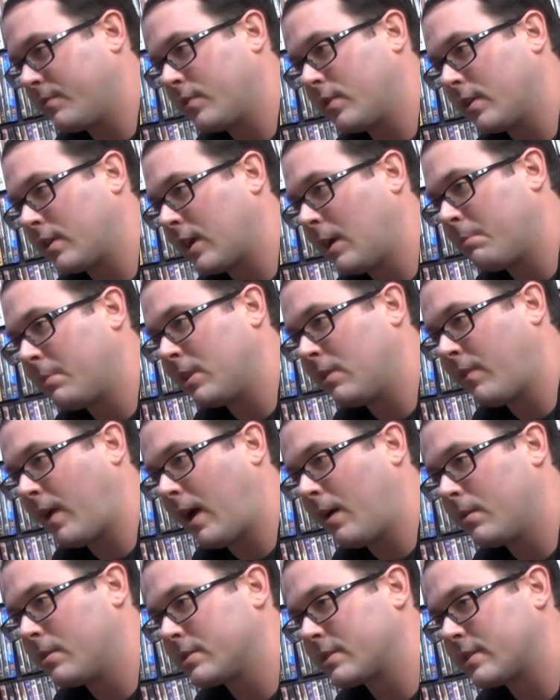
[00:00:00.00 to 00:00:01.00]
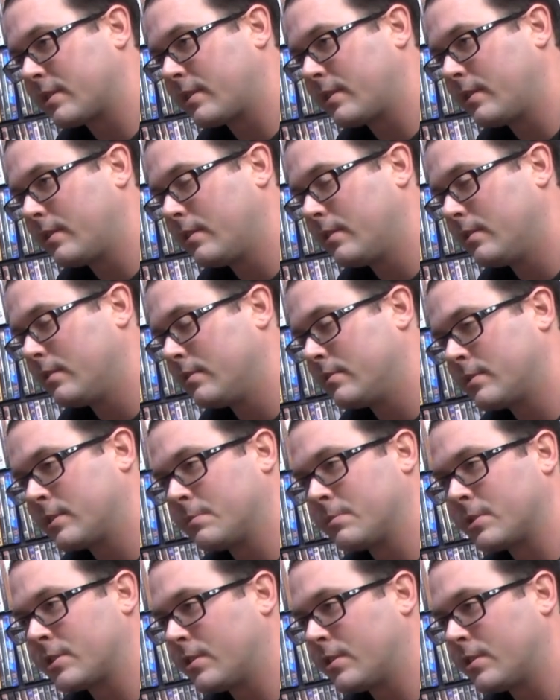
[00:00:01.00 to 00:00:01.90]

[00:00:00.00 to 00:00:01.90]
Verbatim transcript: for a couple of hours to kill and some